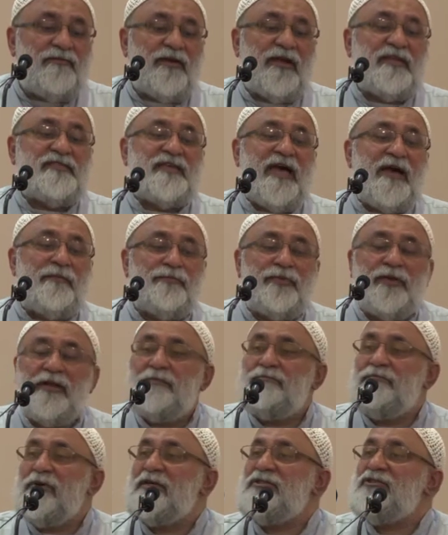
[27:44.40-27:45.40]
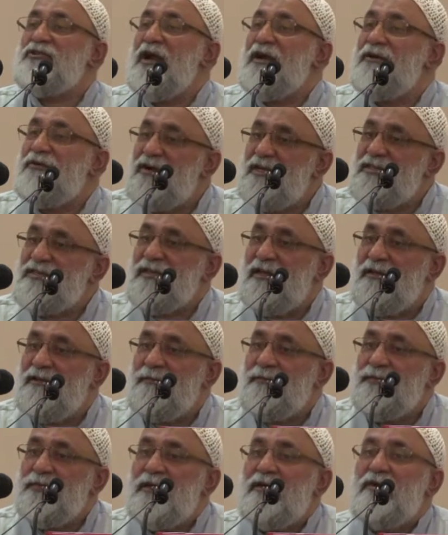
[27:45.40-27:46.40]
For example, Bertrand
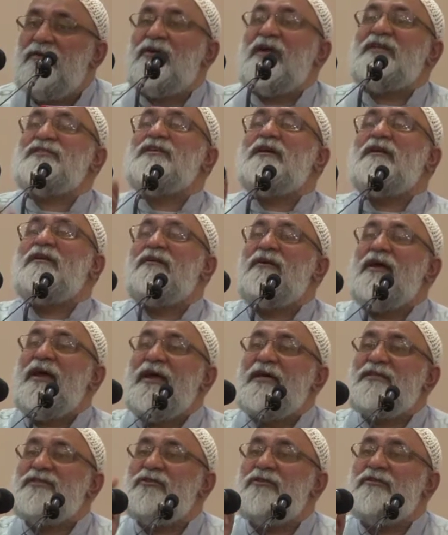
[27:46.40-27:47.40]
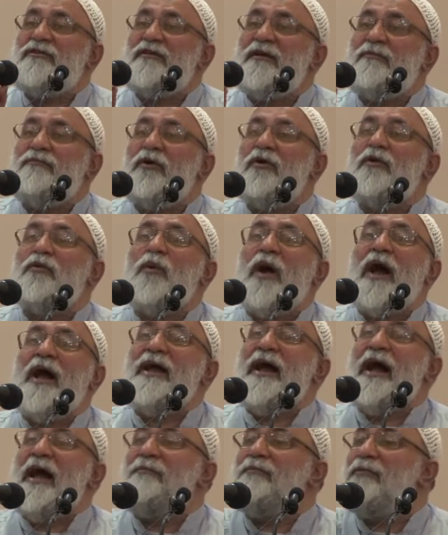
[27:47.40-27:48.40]
Russell. Russell has written a book,
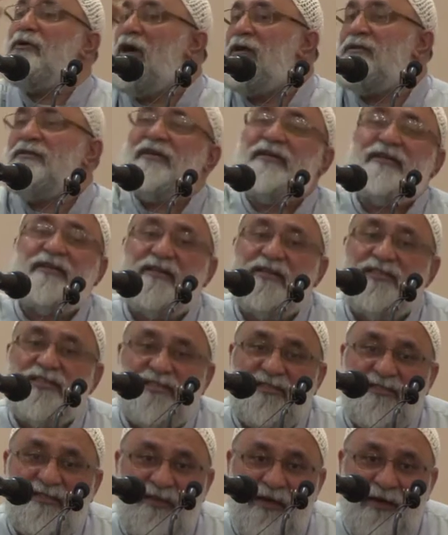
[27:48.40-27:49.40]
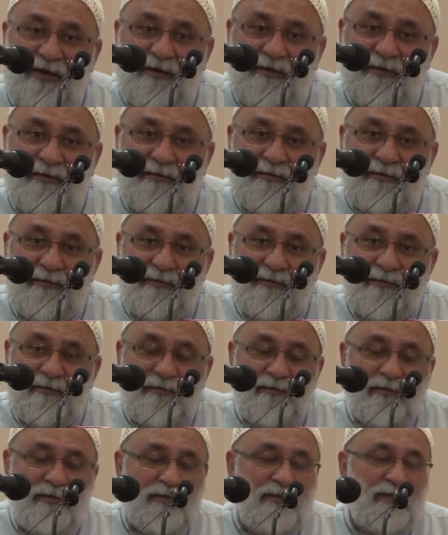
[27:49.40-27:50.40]
Why I'm Not a Christian.
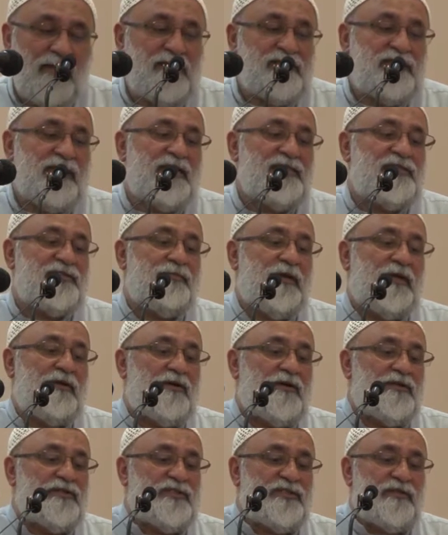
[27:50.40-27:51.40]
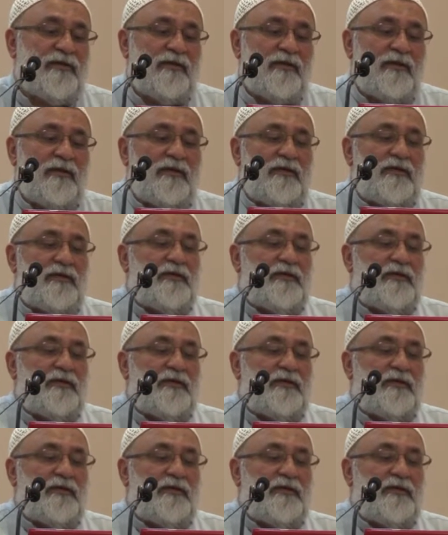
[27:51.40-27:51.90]
He says because